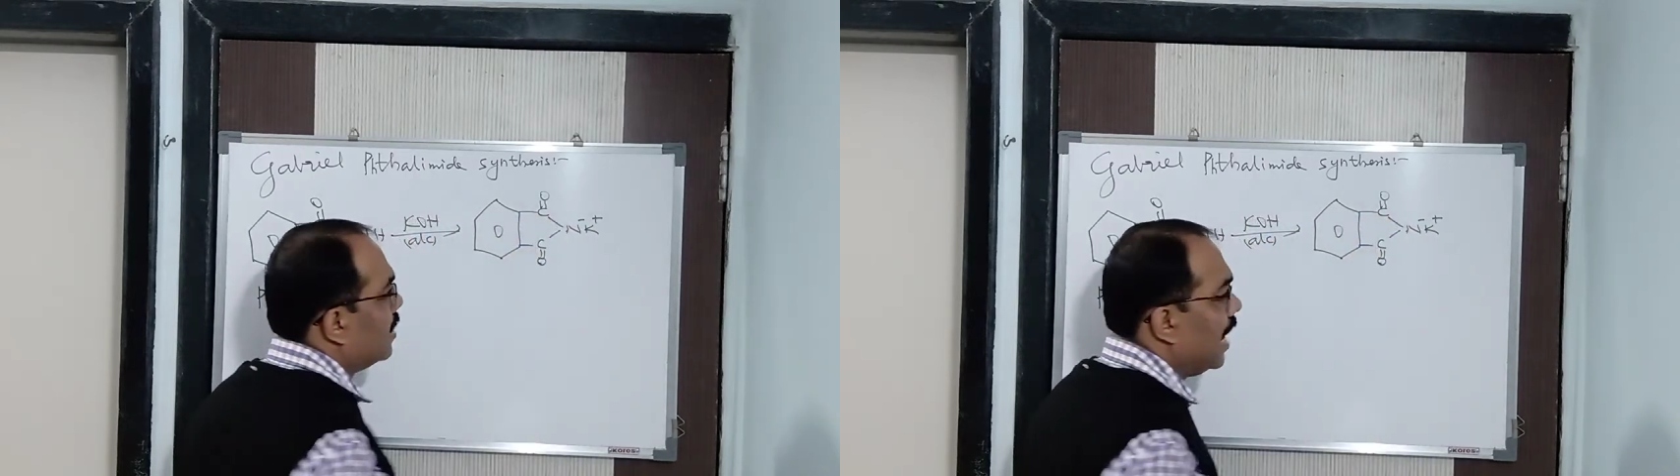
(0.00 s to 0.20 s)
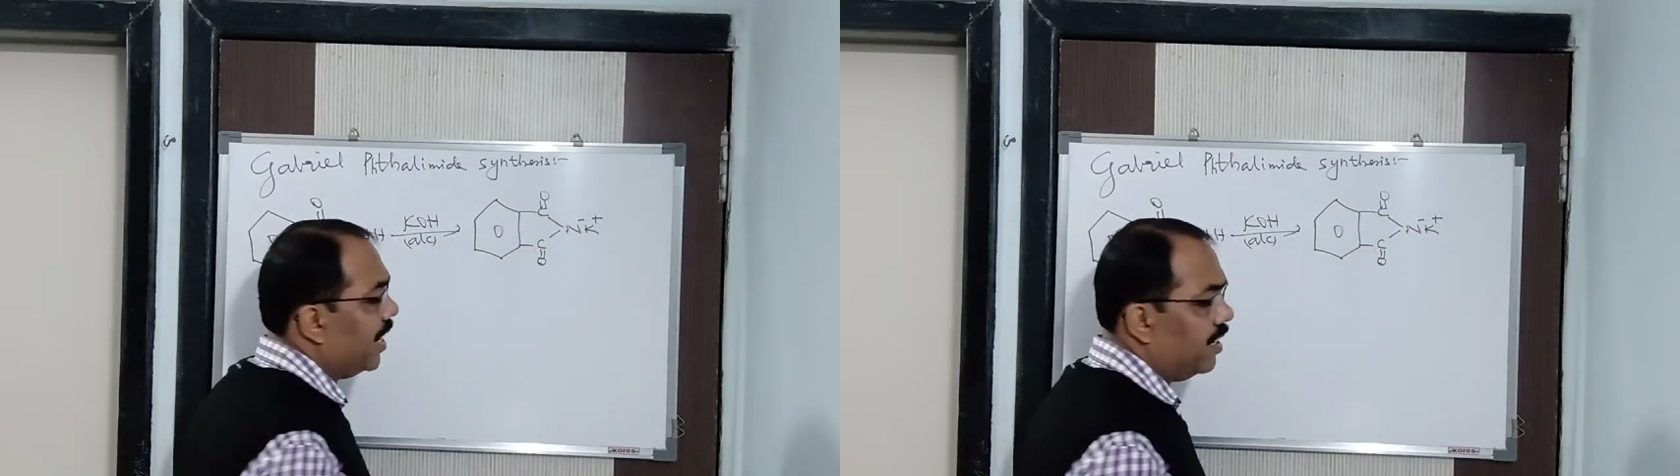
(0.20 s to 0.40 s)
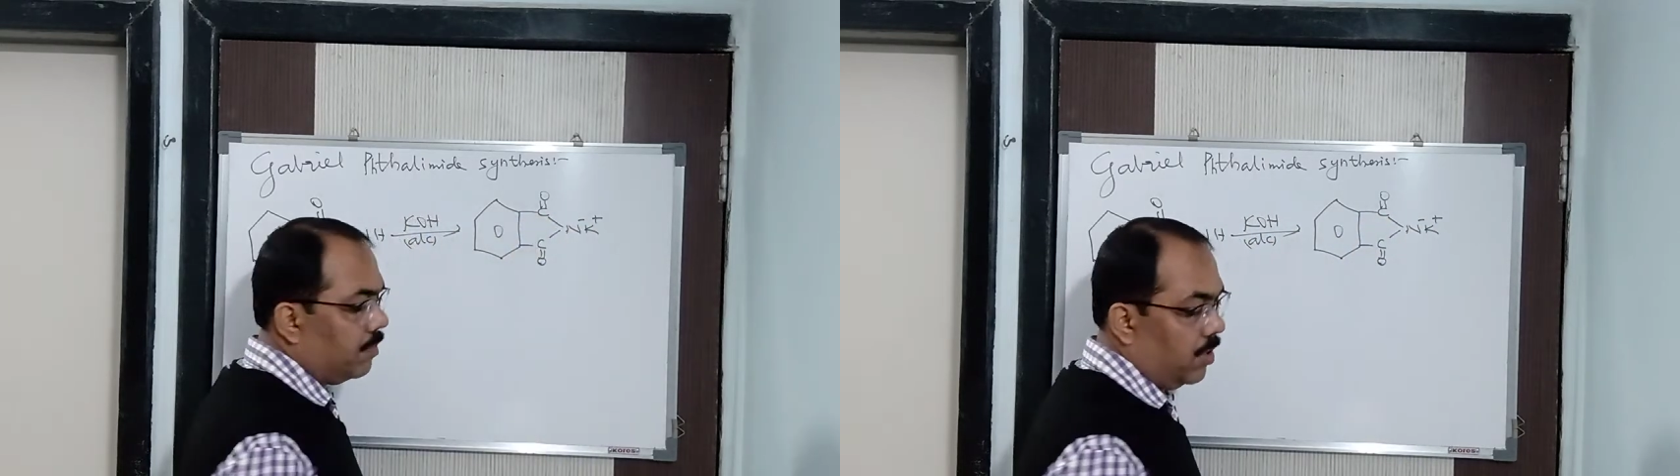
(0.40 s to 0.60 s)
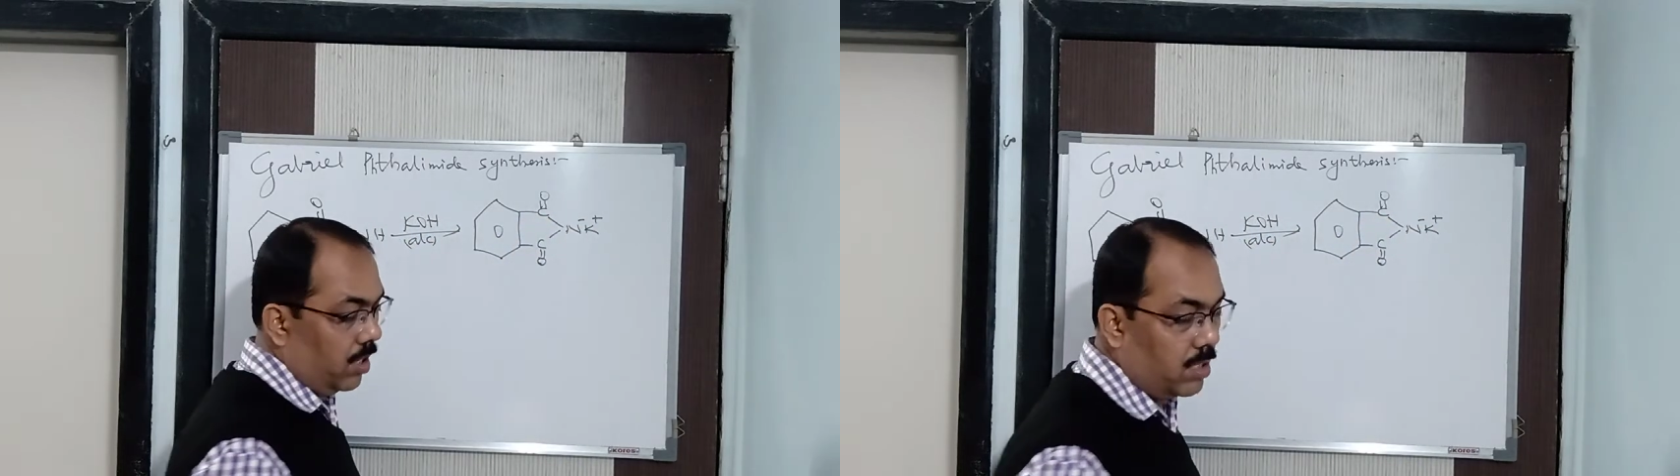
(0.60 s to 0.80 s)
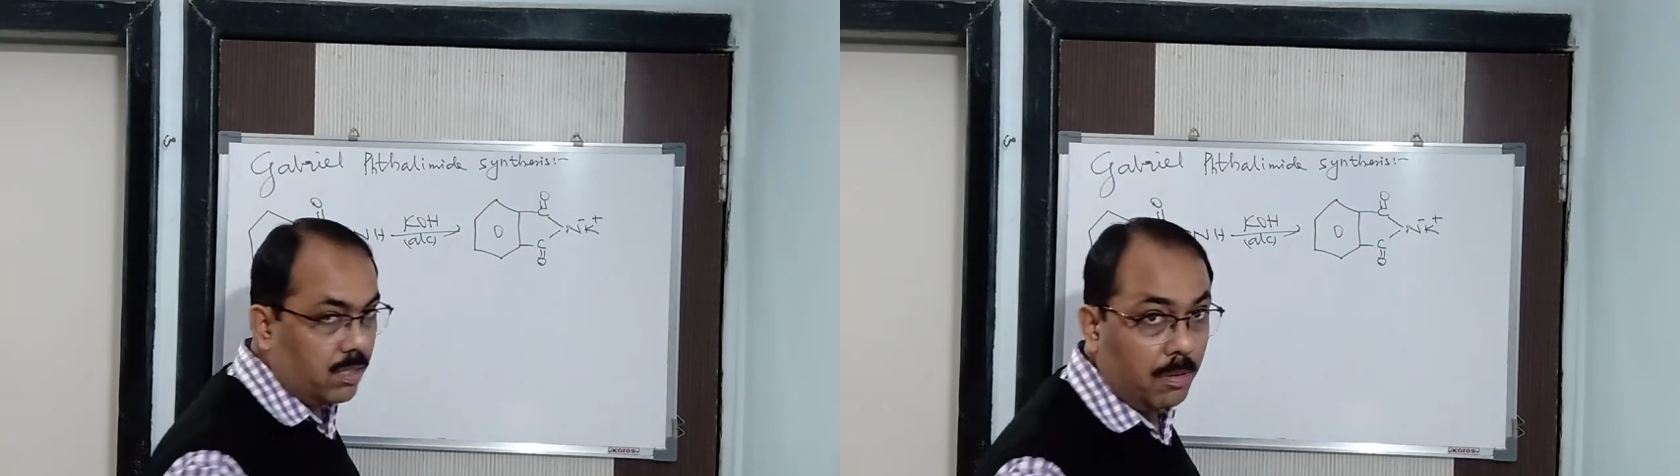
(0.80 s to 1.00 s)
an ionic
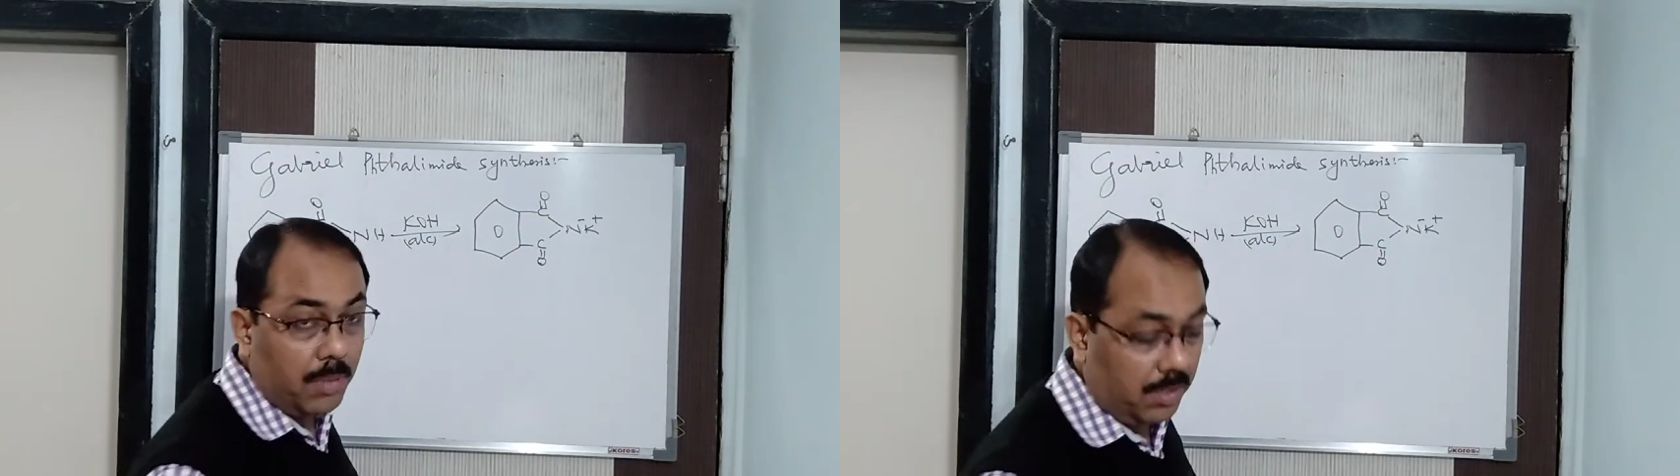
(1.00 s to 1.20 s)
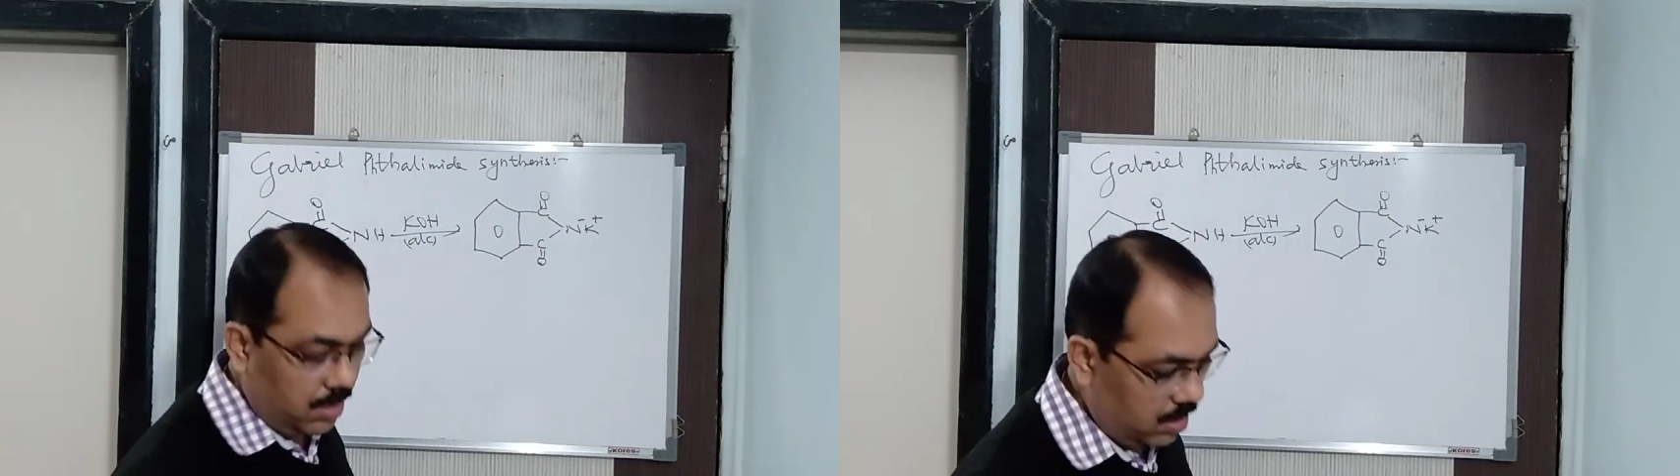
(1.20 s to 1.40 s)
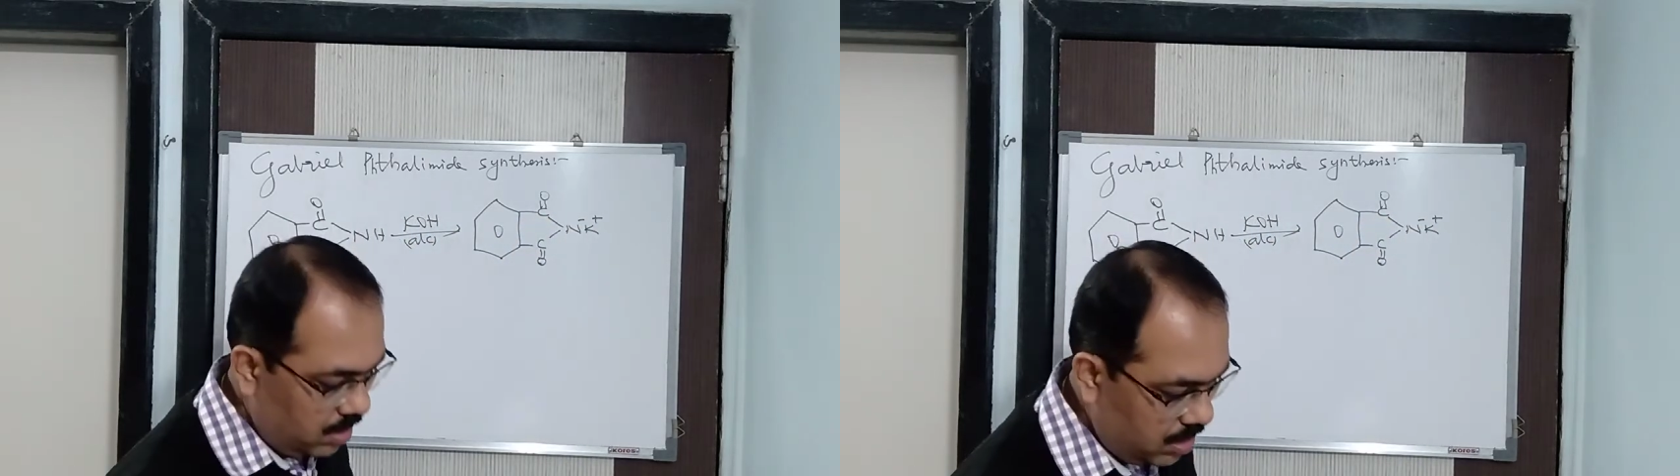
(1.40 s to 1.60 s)
product. Remember it.